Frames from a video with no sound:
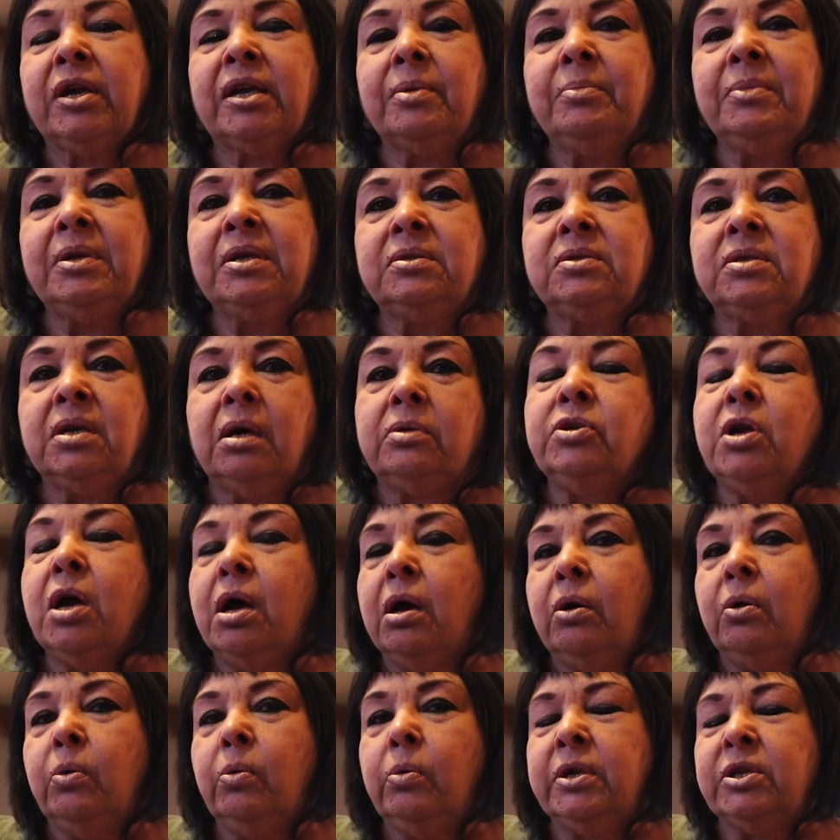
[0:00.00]
Give me a,
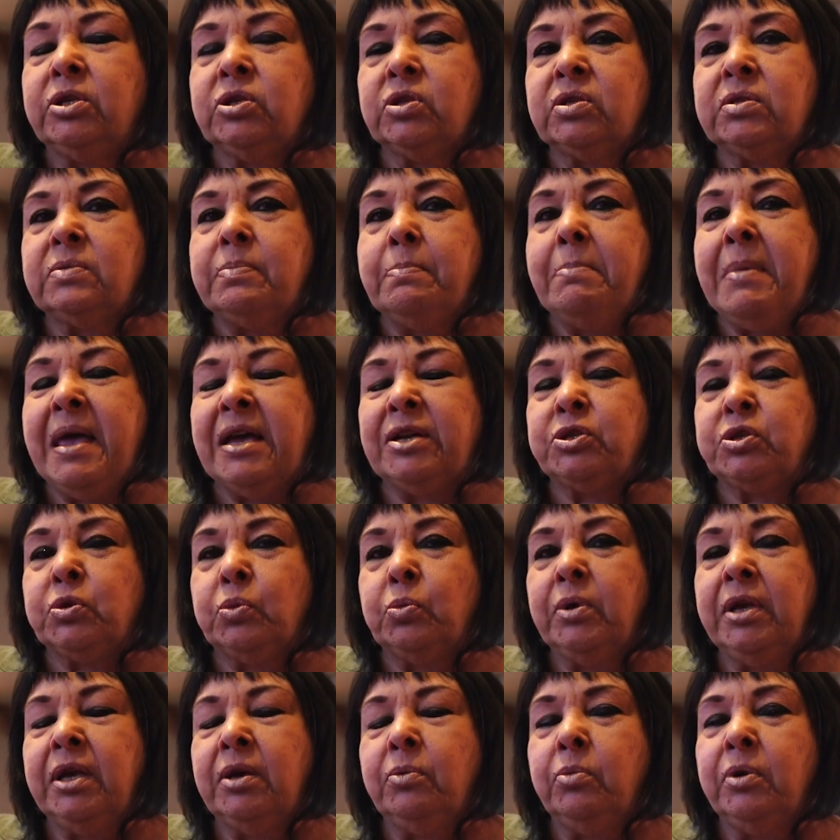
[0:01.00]
no, we just measure,
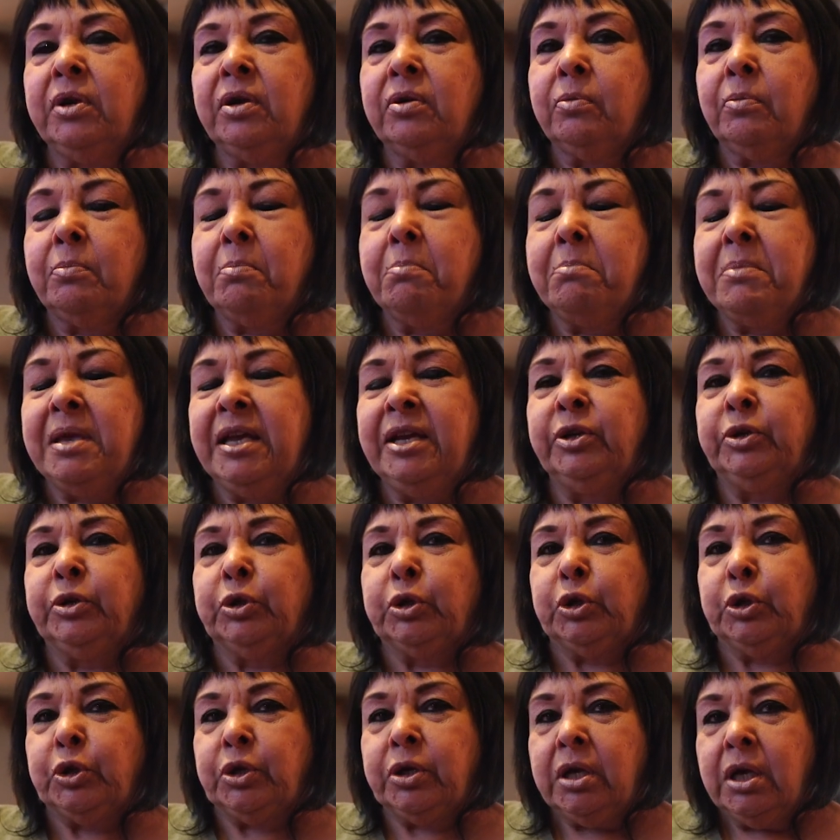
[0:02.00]
we, we are
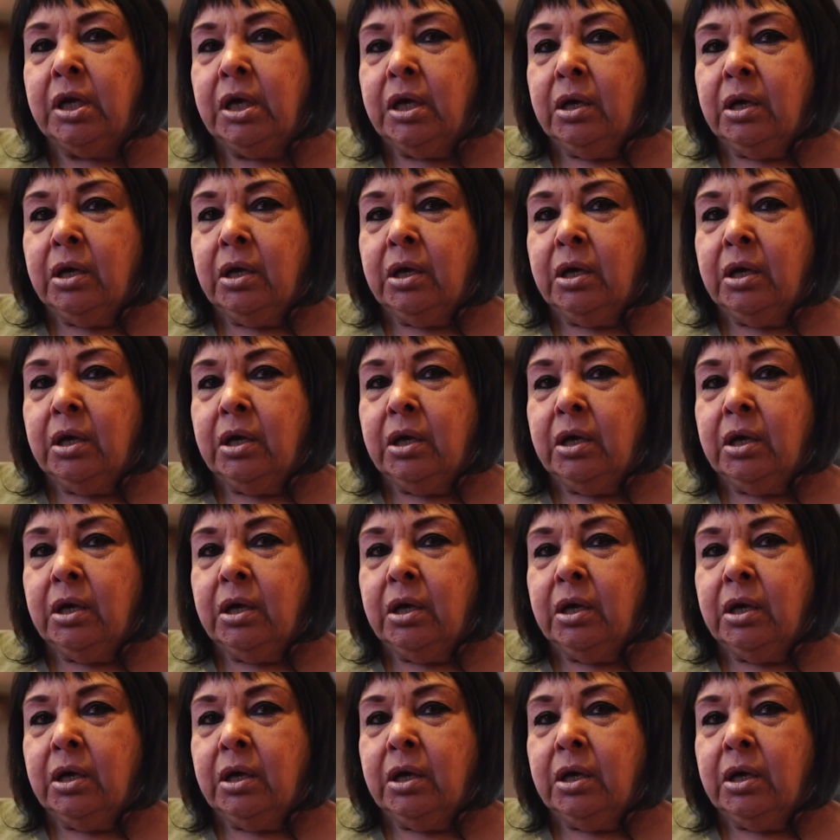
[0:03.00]
metered.